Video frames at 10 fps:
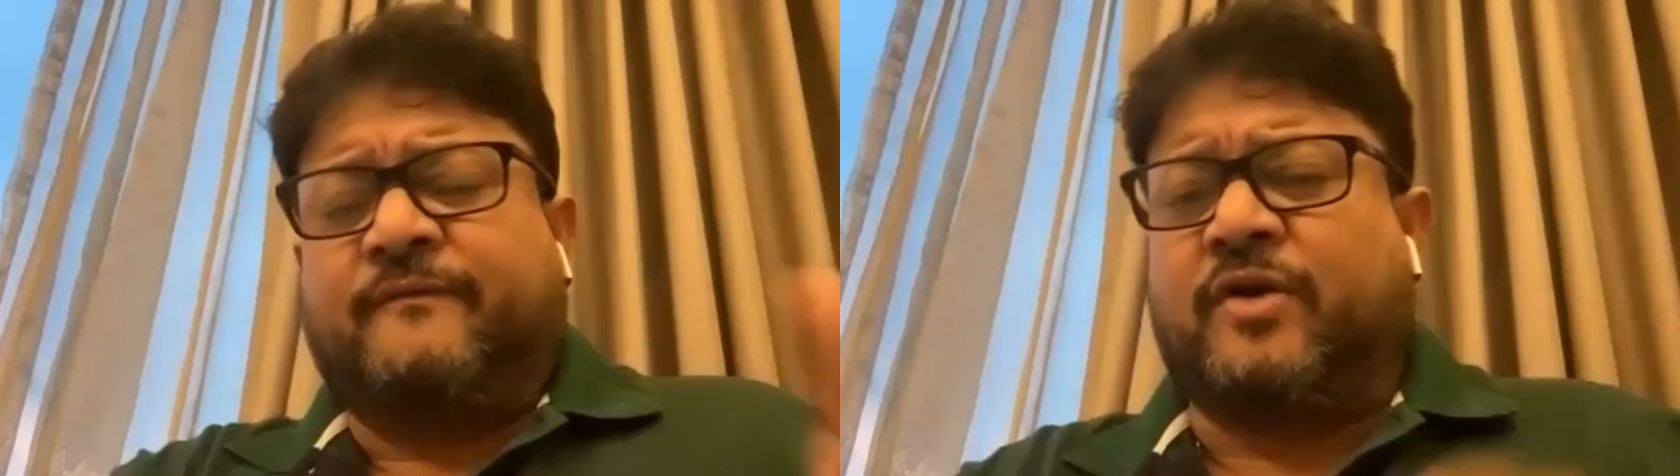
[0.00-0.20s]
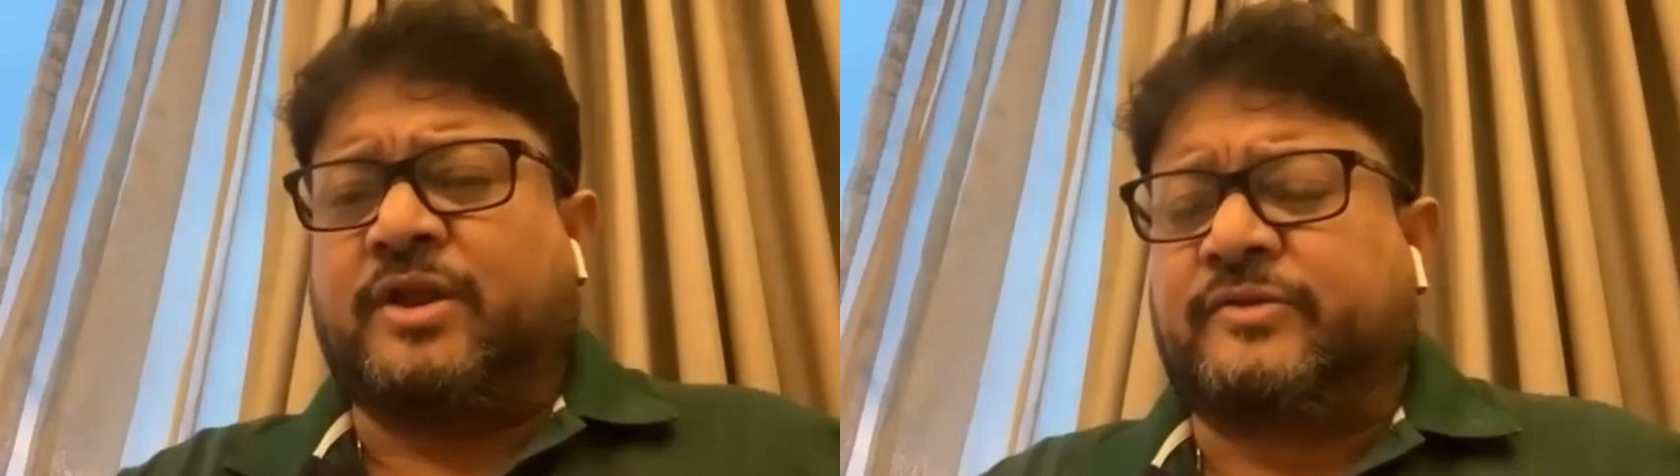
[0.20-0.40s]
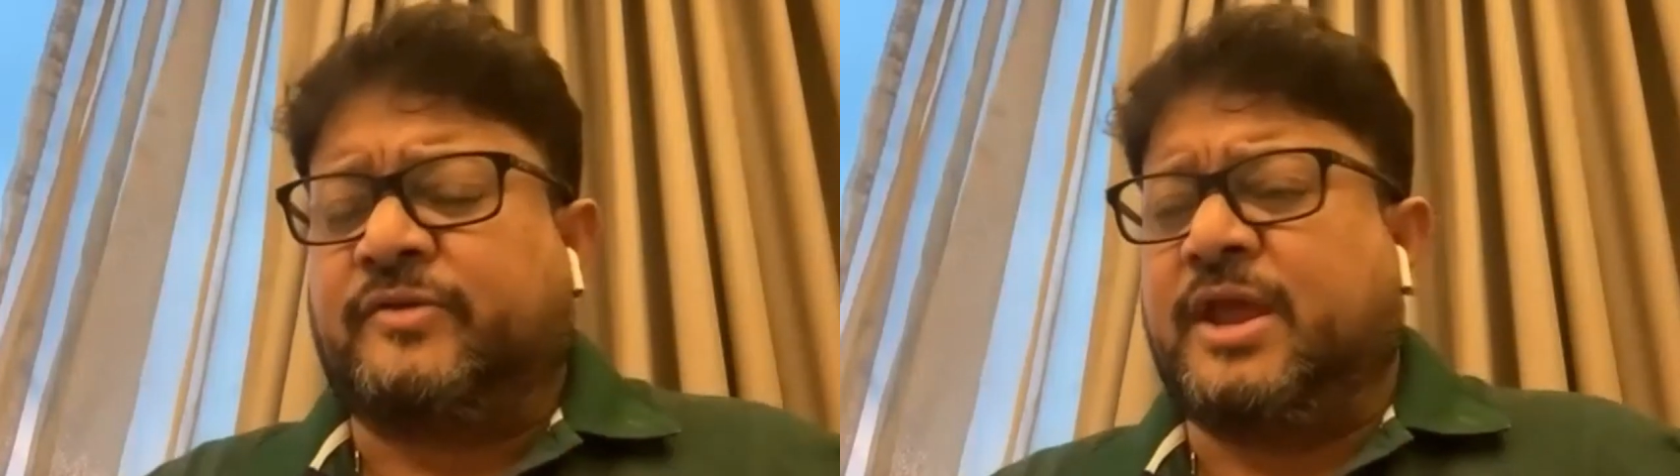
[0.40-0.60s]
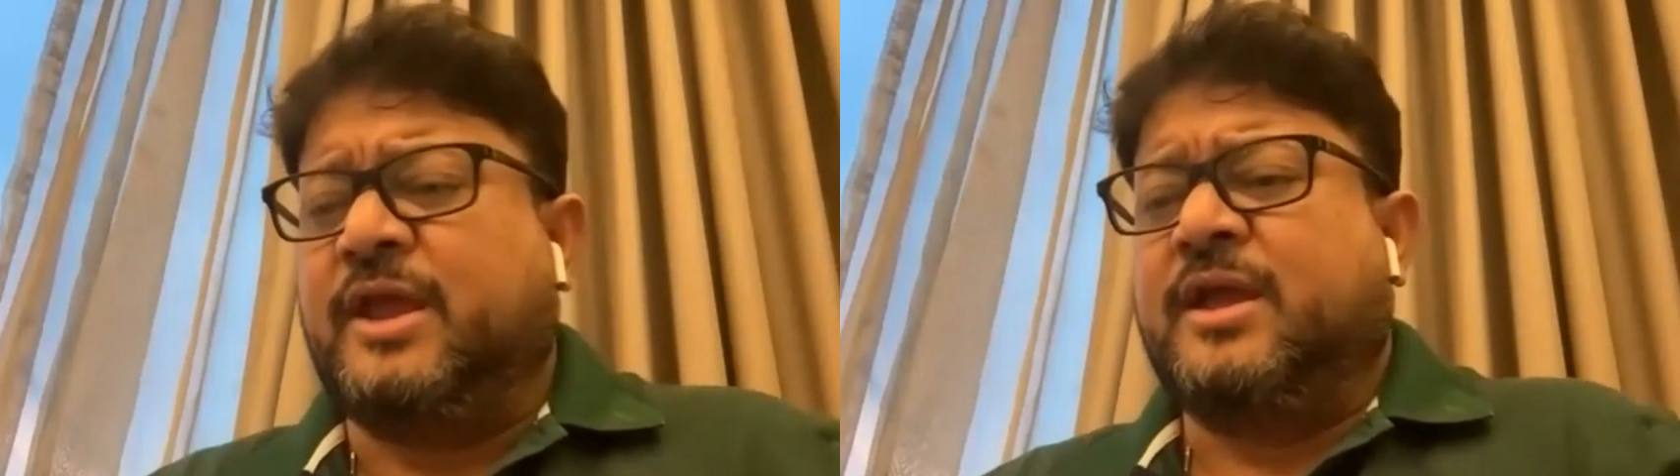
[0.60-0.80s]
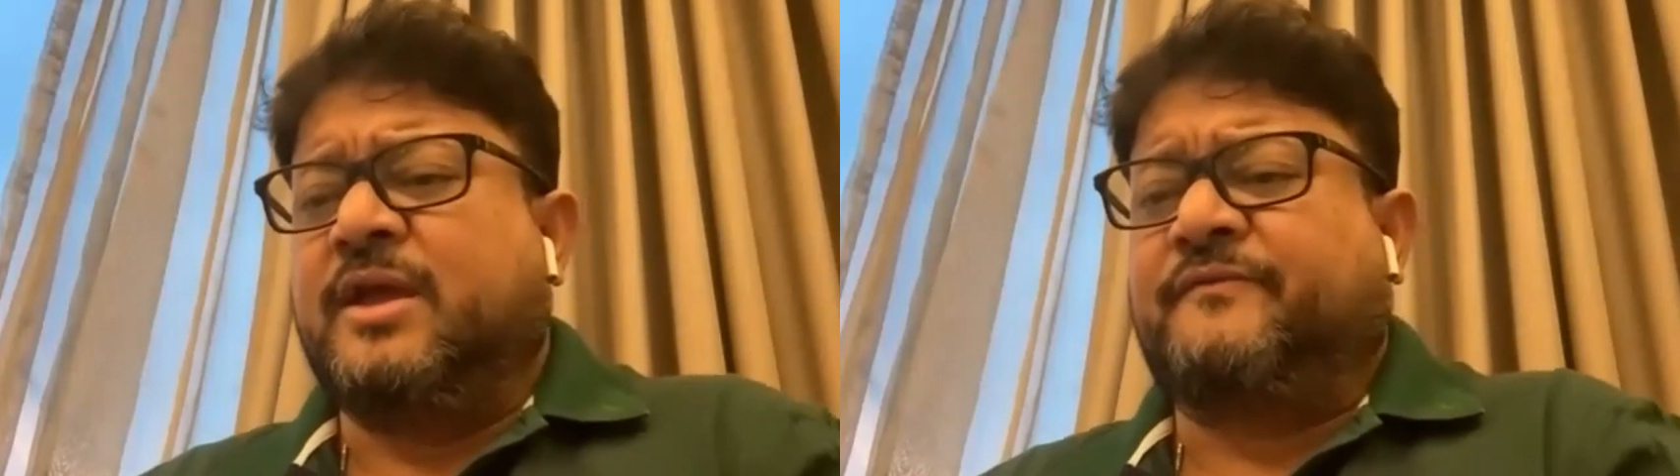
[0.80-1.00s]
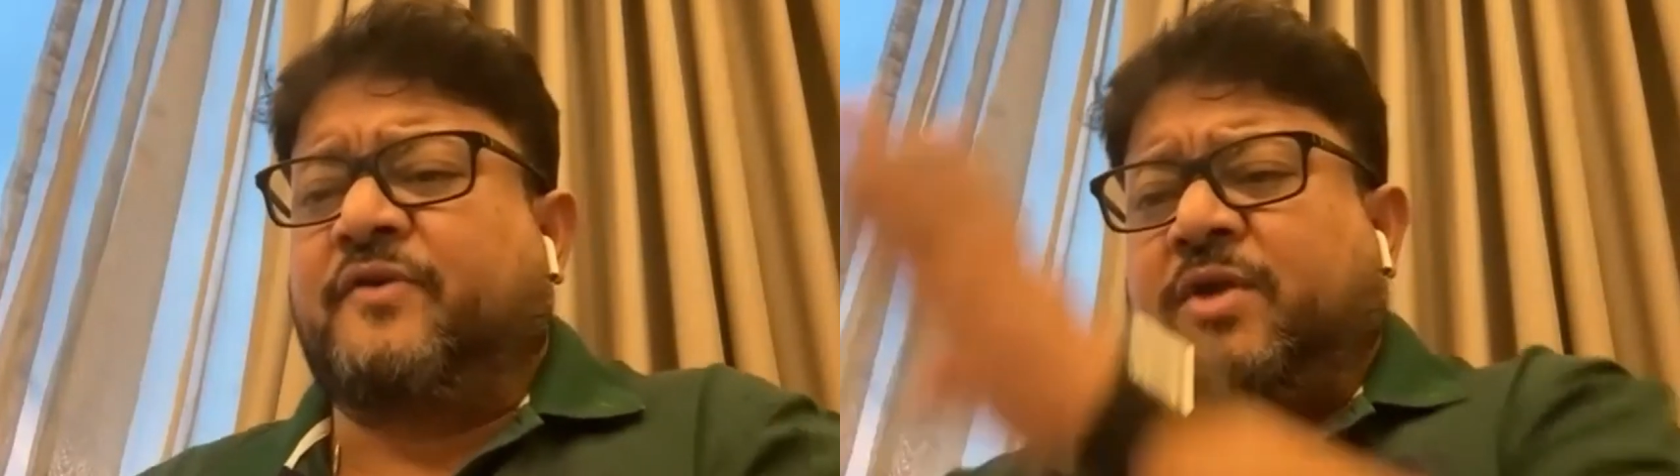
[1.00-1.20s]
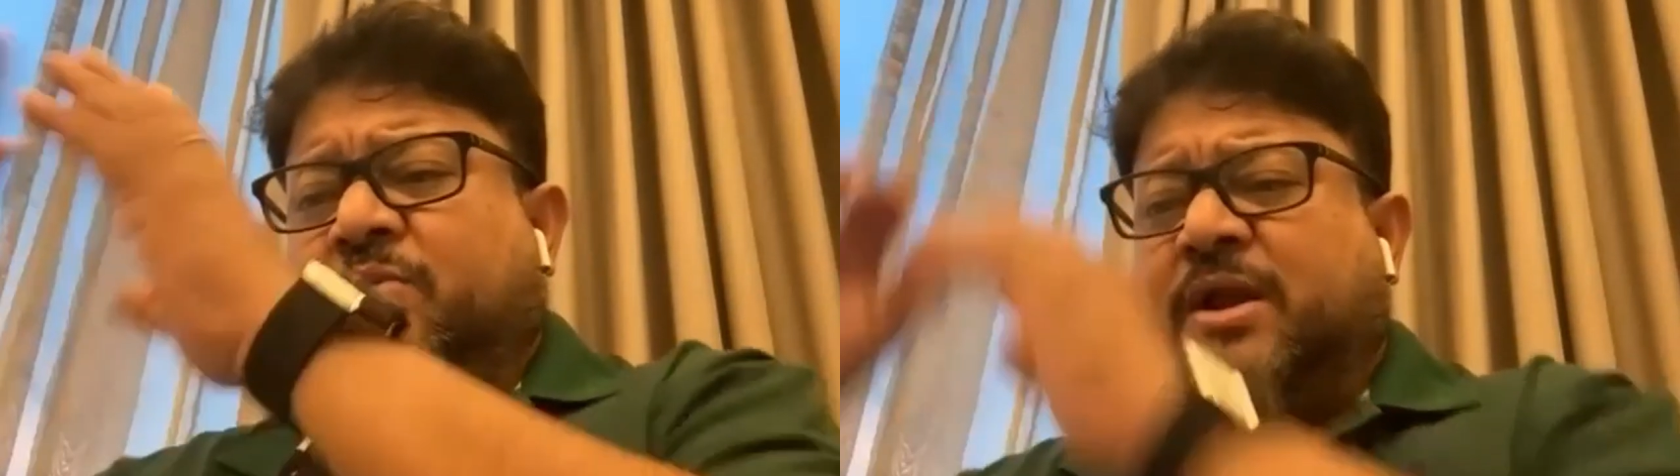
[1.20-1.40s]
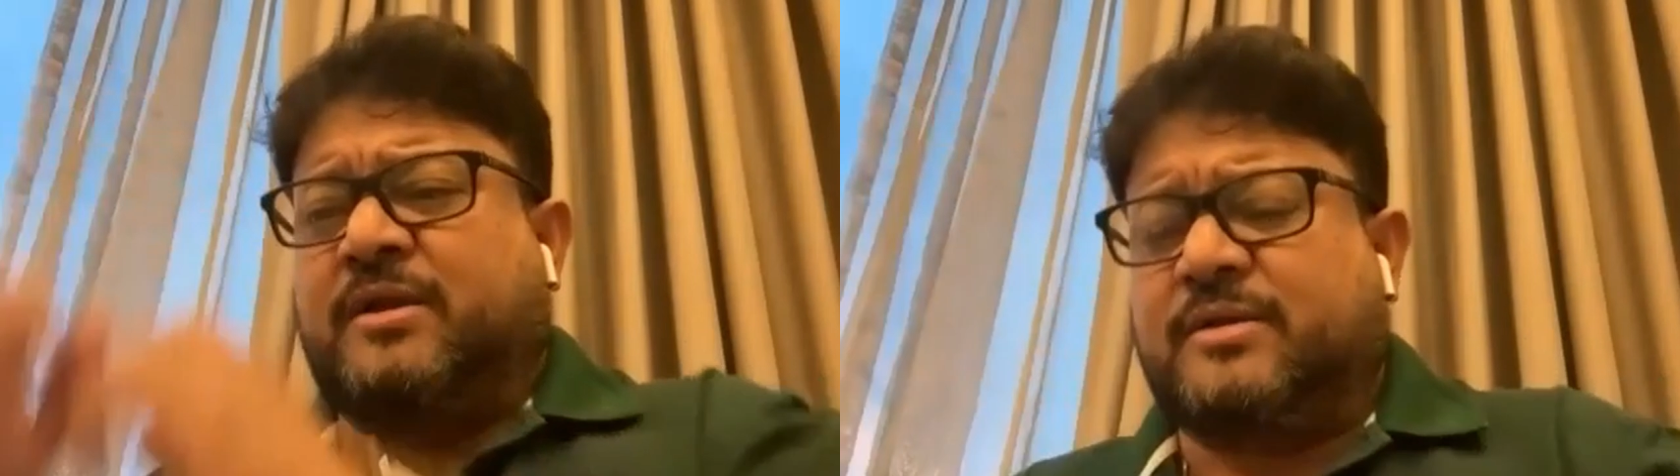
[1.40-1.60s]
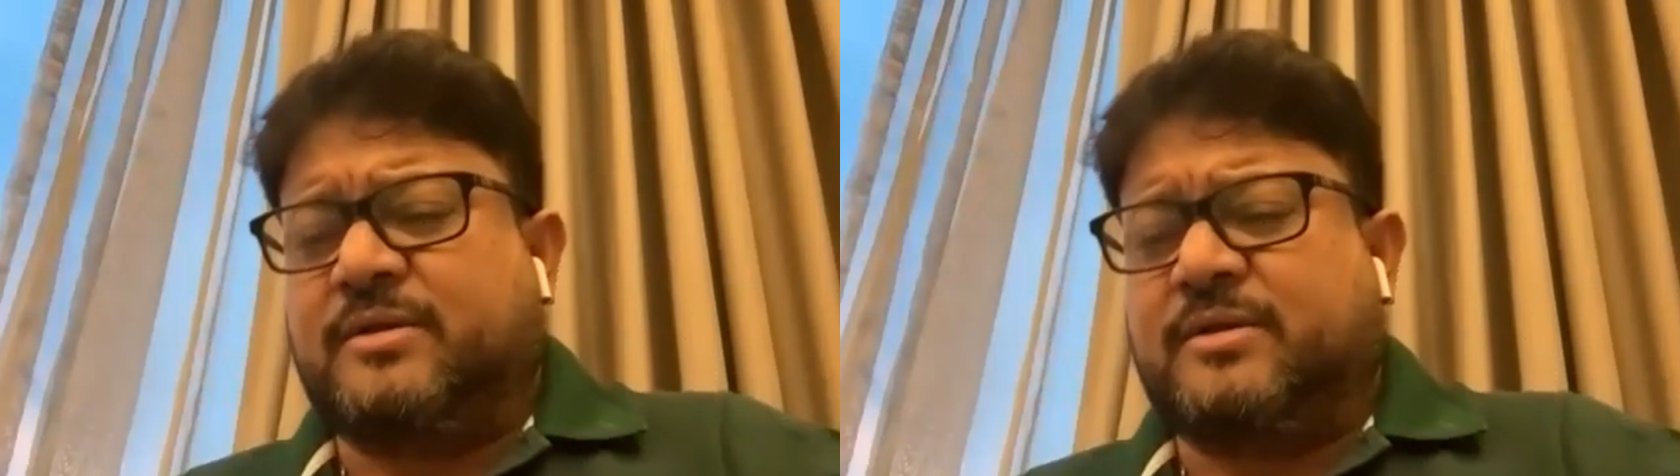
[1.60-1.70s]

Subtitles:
43, 41.